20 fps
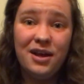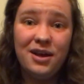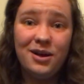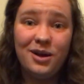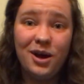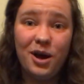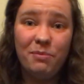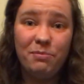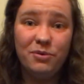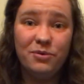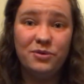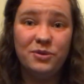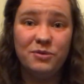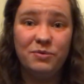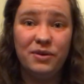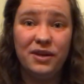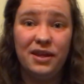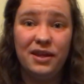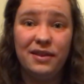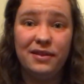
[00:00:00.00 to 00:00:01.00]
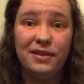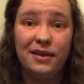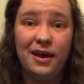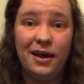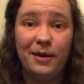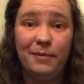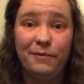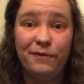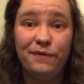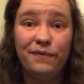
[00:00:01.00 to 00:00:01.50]
coupled with
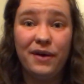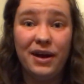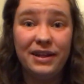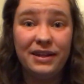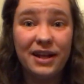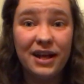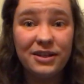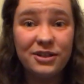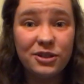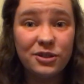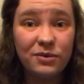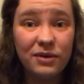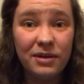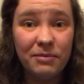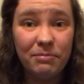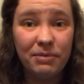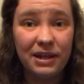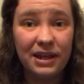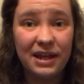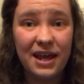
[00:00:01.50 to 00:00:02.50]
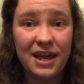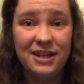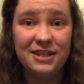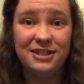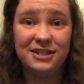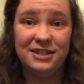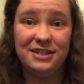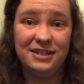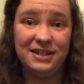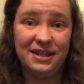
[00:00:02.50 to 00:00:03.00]
financial
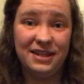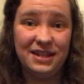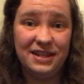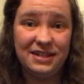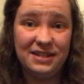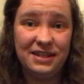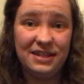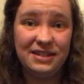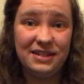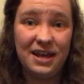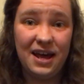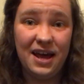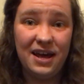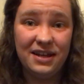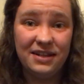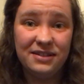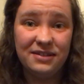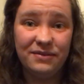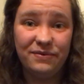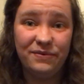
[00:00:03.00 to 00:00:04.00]
implications that this has had